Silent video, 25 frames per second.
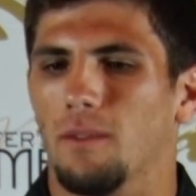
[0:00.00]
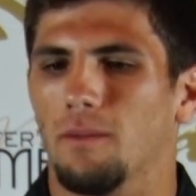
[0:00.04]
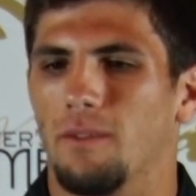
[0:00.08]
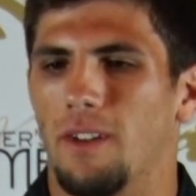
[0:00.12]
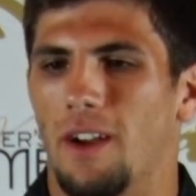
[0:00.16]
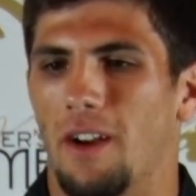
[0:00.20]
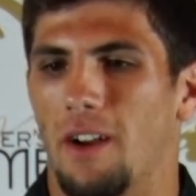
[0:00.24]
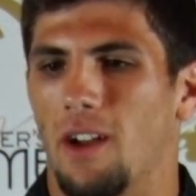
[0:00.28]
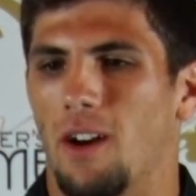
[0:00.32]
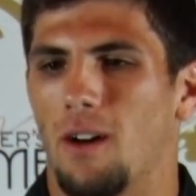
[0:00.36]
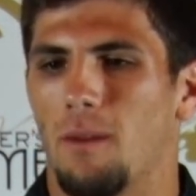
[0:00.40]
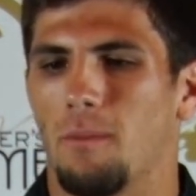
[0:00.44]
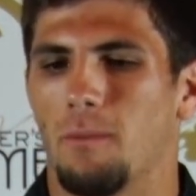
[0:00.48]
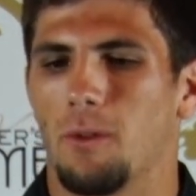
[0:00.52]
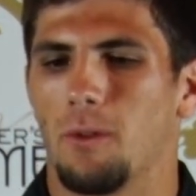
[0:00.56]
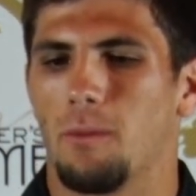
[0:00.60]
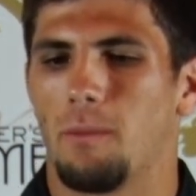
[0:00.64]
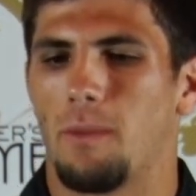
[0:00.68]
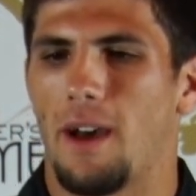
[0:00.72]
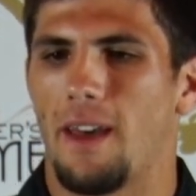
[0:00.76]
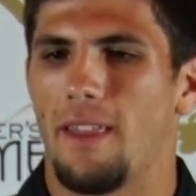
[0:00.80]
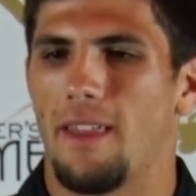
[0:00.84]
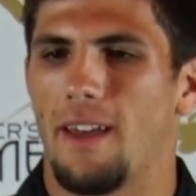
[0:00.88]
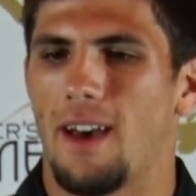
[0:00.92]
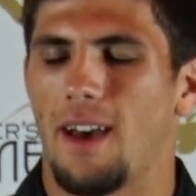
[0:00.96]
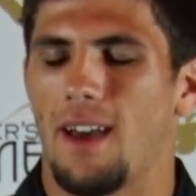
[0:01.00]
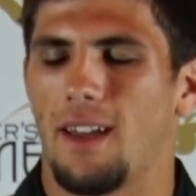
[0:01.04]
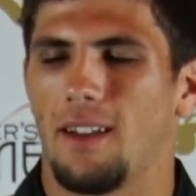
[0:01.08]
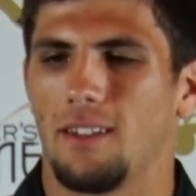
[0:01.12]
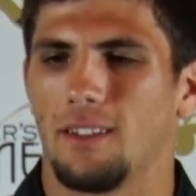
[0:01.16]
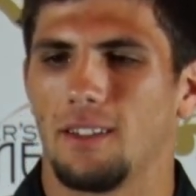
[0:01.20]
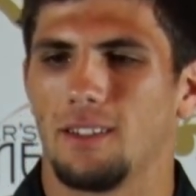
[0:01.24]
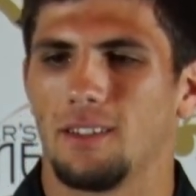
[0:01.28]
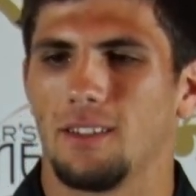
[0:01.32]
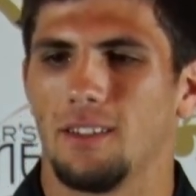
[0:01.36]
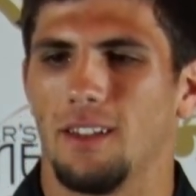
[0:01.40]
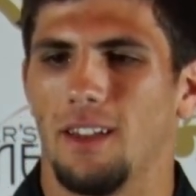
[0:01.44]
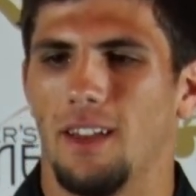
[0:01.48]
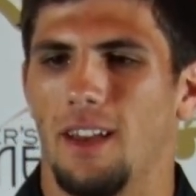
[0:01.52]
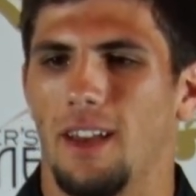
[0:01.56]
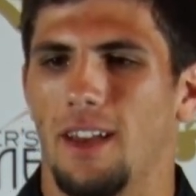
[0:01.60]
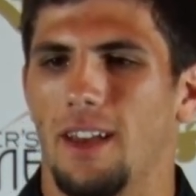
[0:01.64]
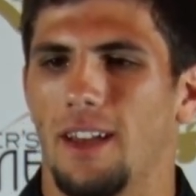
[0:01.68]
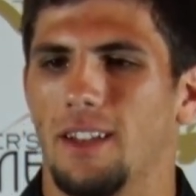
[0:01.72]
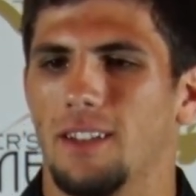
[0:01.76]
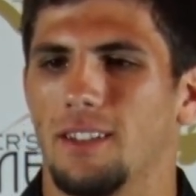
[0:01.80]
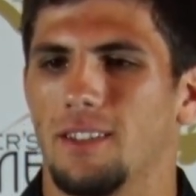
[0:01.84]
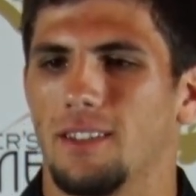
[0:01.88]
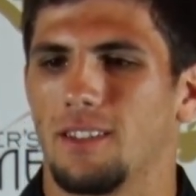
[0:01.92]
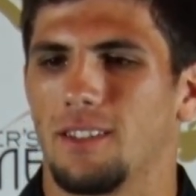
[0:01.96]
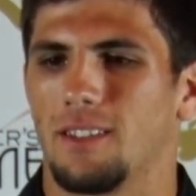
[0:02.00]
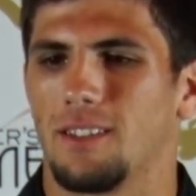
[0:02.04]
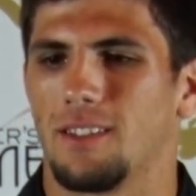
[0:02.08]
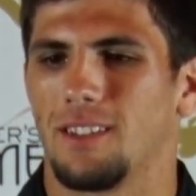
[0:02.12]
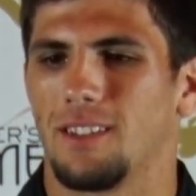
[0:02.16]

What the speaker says: very humbled by that. And